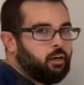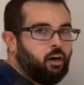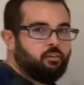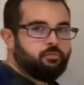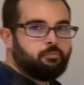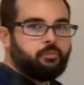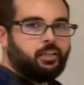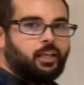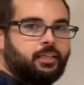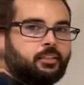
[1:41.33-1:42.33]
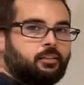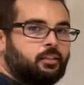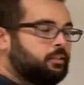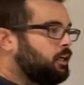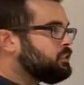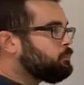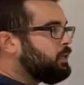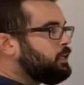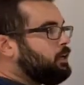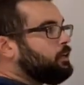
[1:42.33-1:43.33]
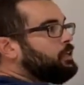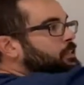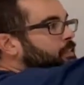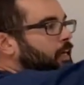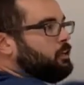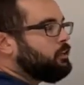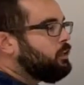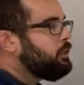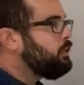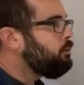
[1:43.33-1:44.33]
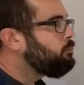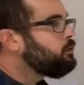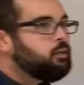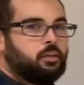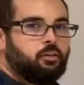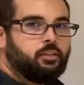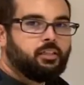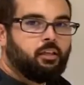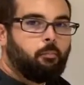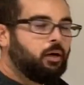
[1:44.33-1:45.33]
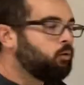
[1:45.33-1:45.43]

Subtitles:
off. The dots might not exactly line up. You just have to bear